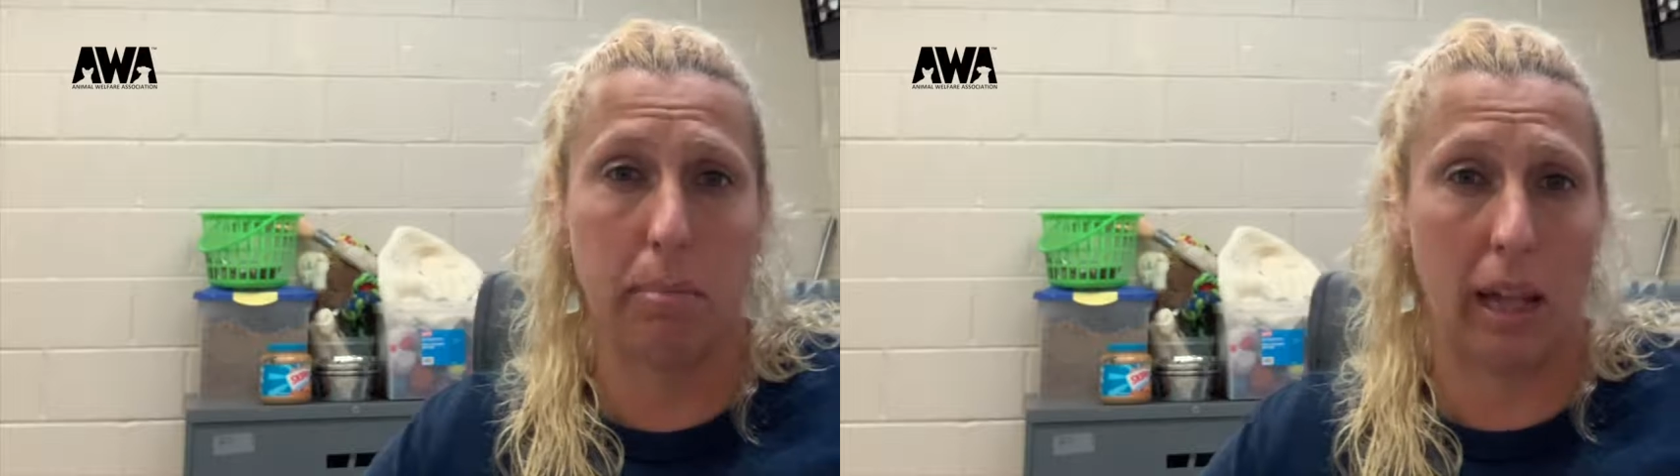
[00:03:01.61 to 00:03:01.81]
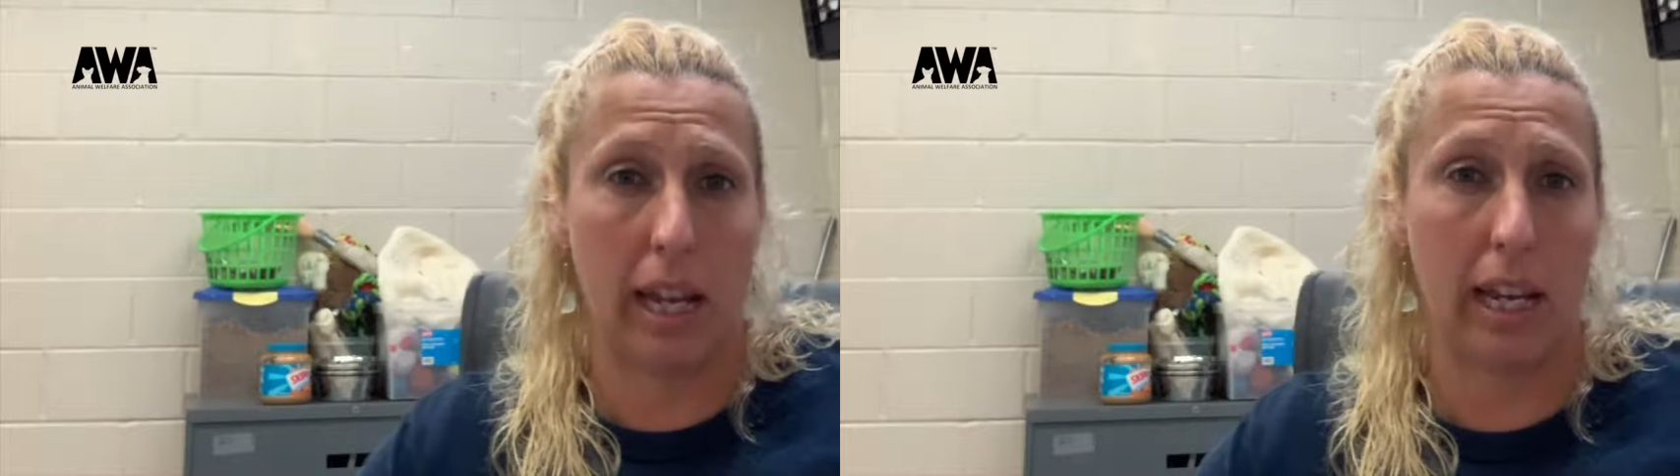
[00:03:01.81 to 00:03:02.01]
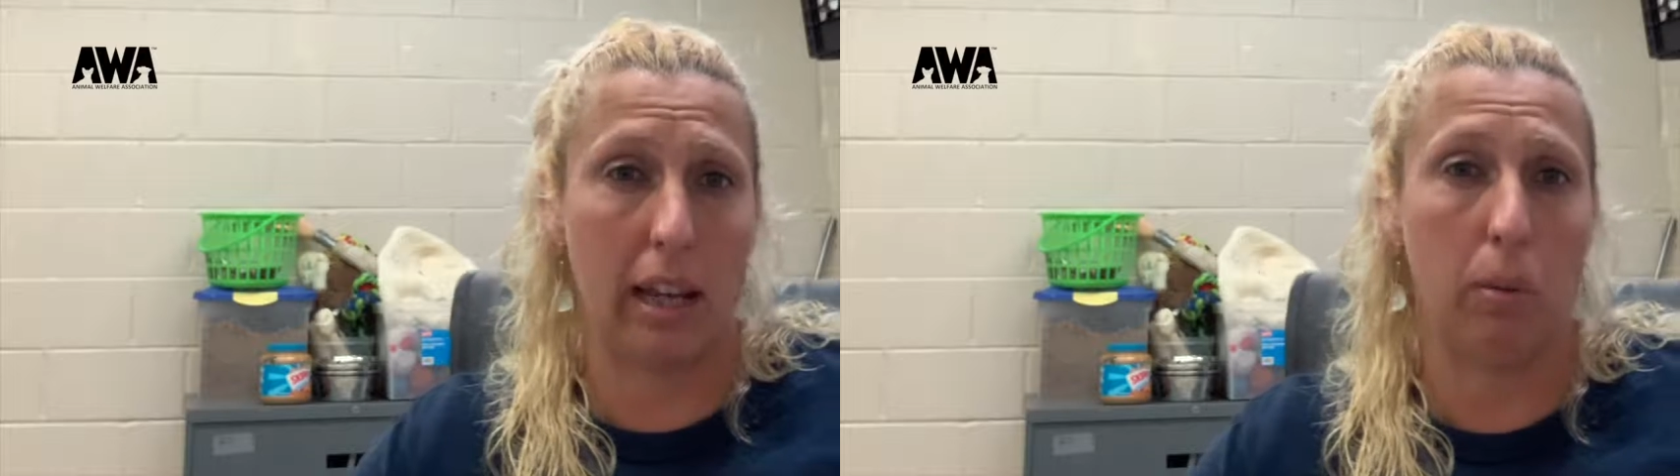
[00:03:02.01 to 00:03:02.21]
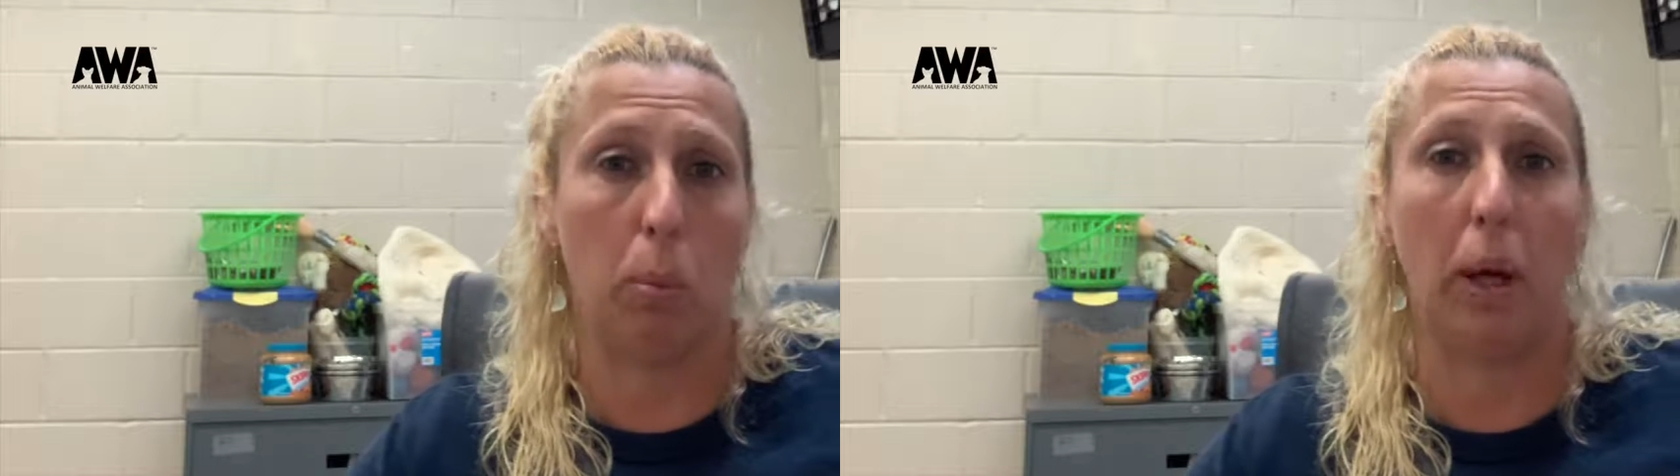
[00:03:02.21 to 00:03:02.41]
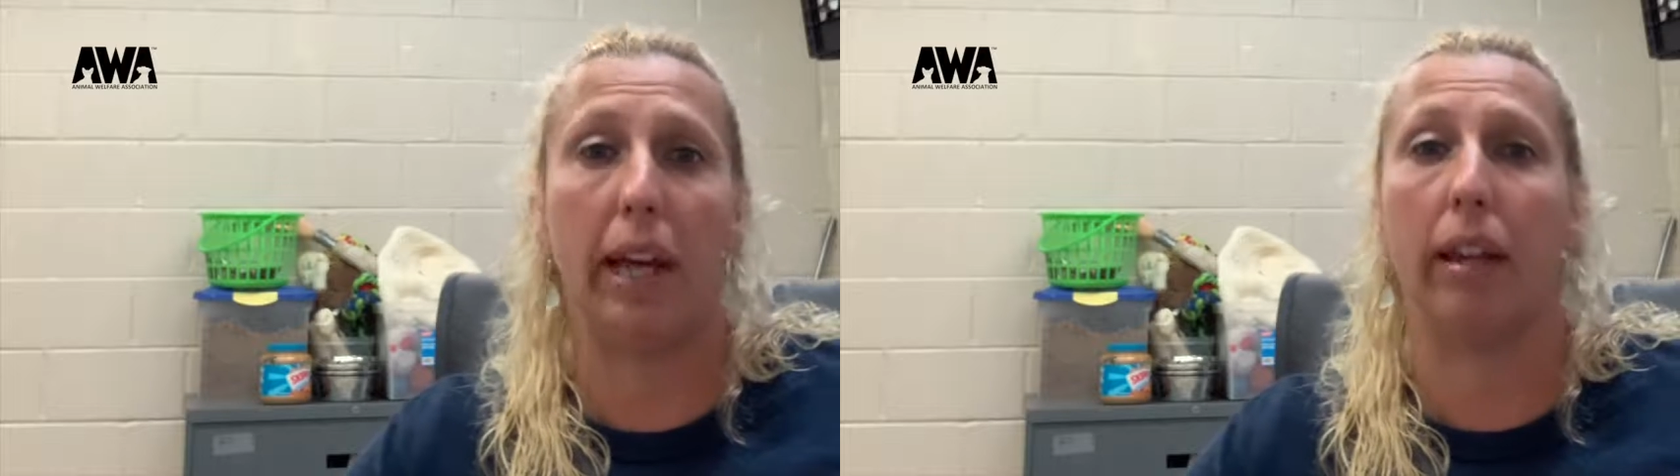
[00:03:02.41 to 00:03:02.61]
blanket
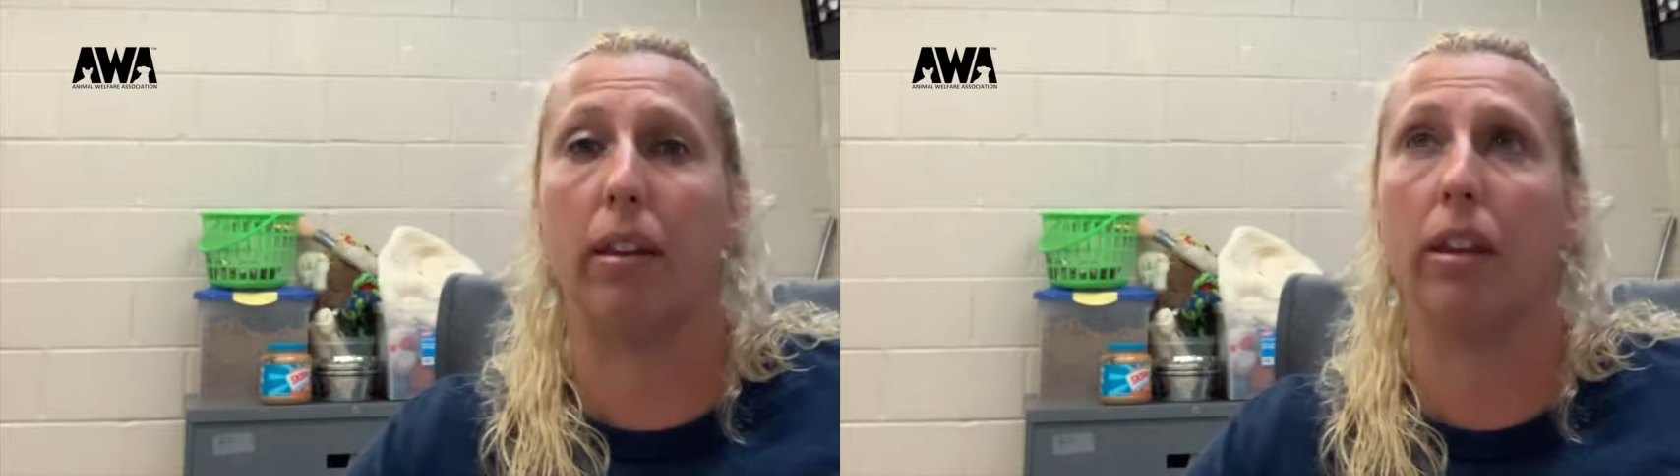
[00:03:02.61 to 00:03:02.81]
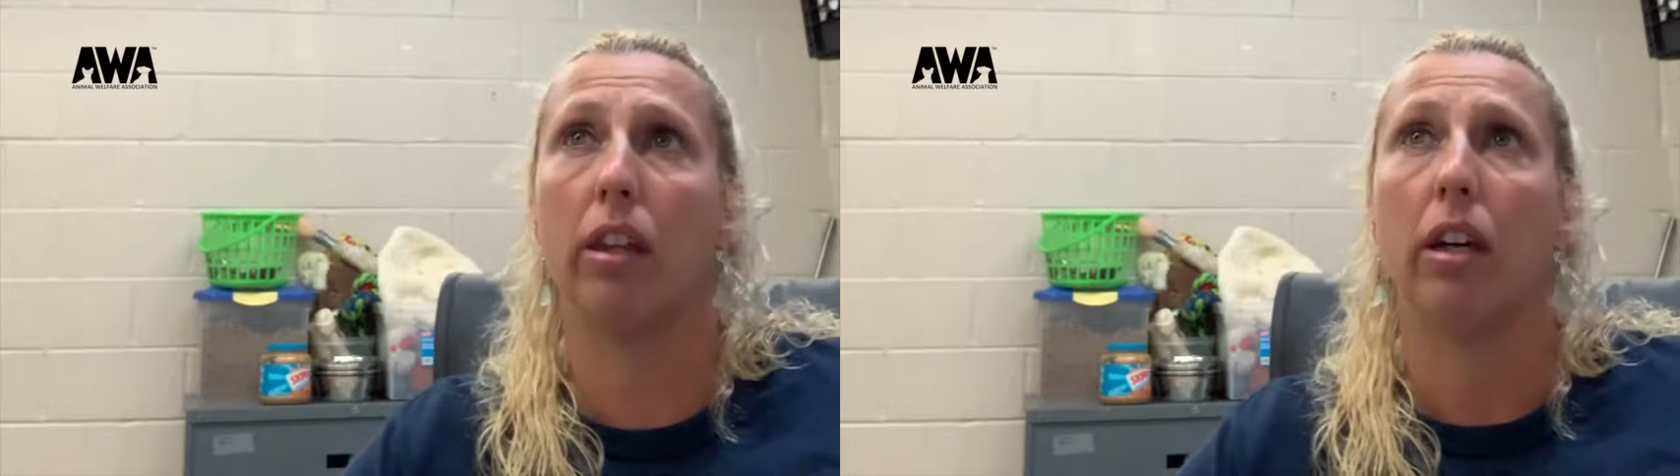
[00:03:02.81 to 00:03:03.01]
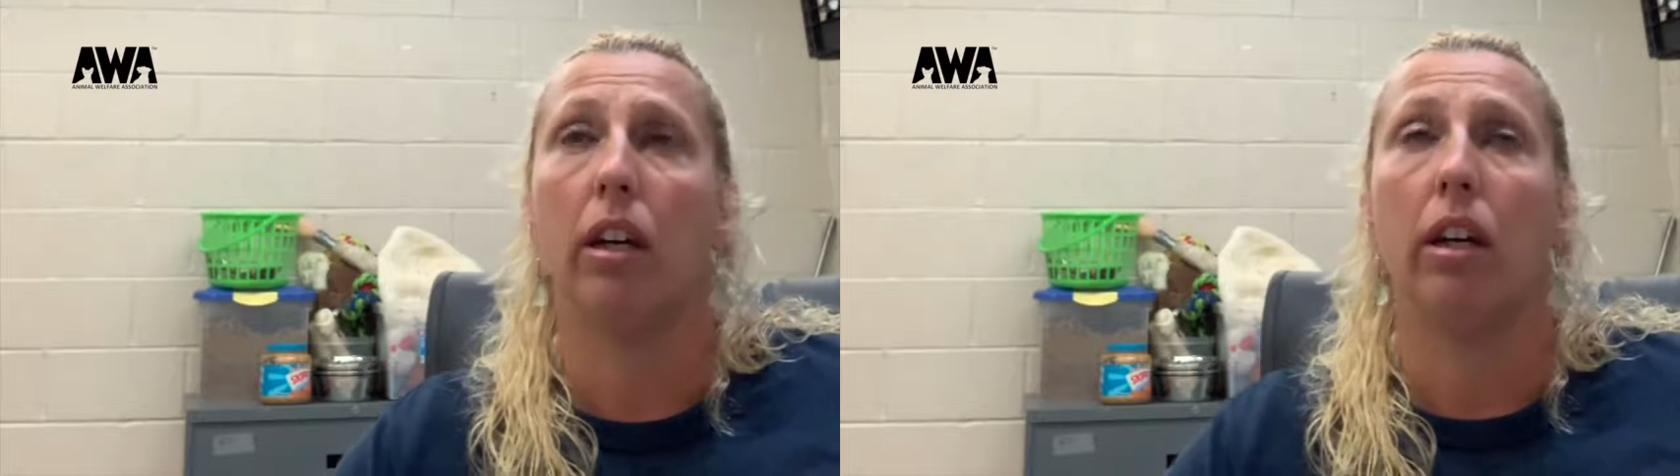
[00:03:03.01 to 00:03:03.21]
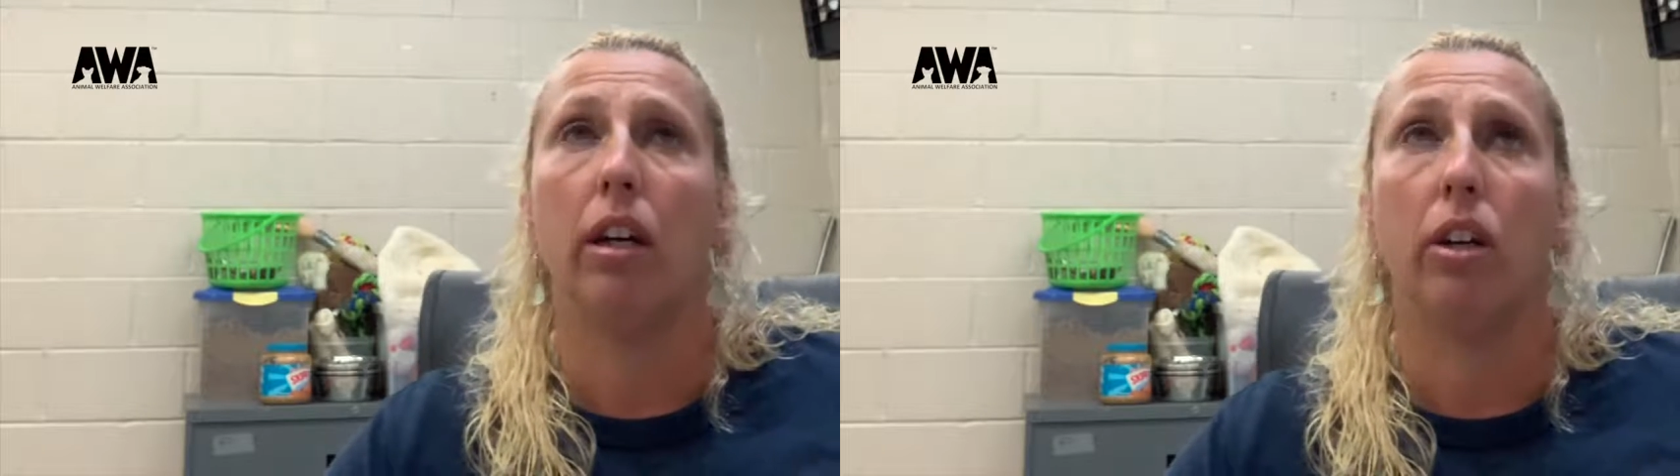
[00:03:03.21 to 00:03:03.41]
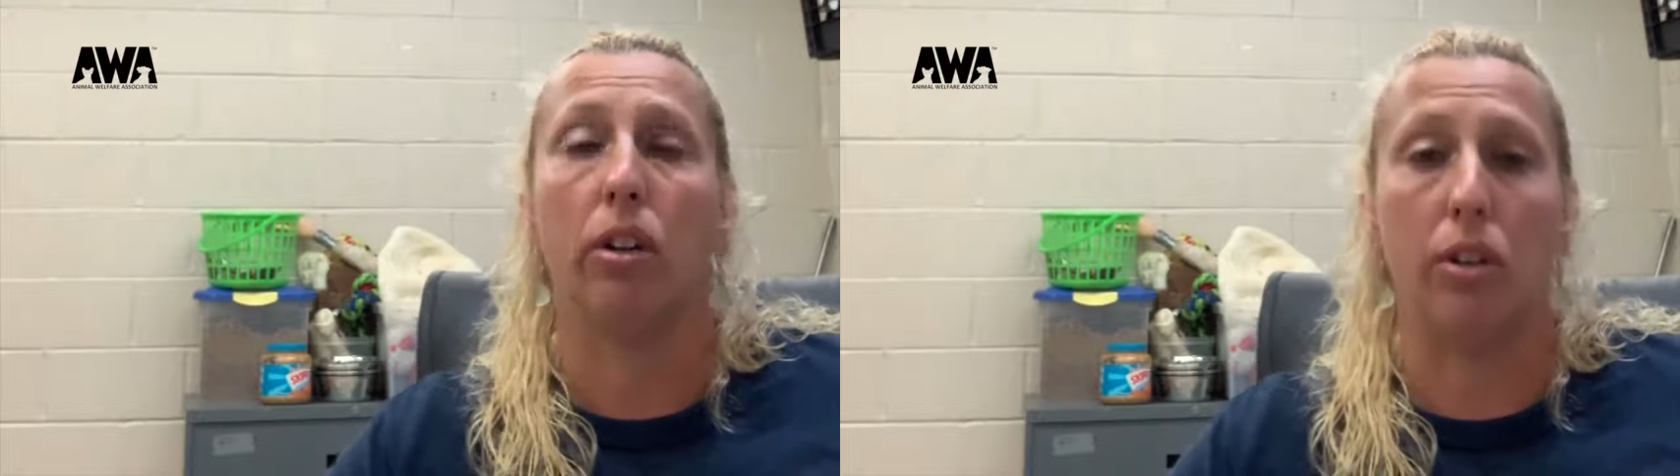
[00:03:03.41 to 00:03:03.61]
with
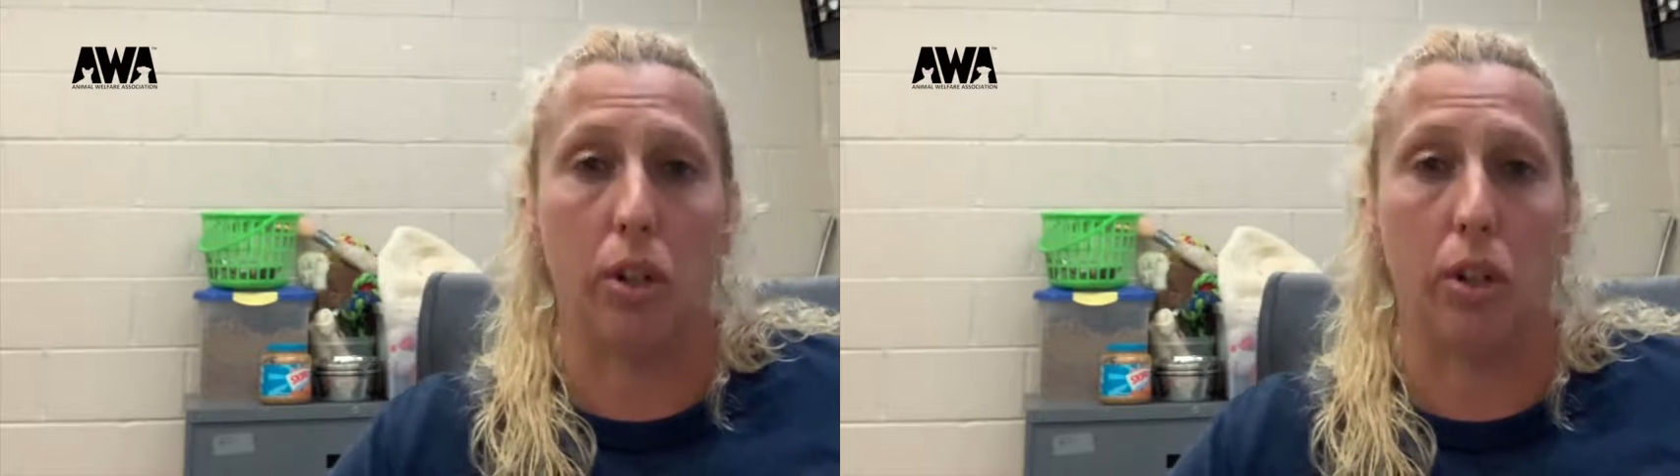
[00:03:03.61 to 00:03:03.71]
your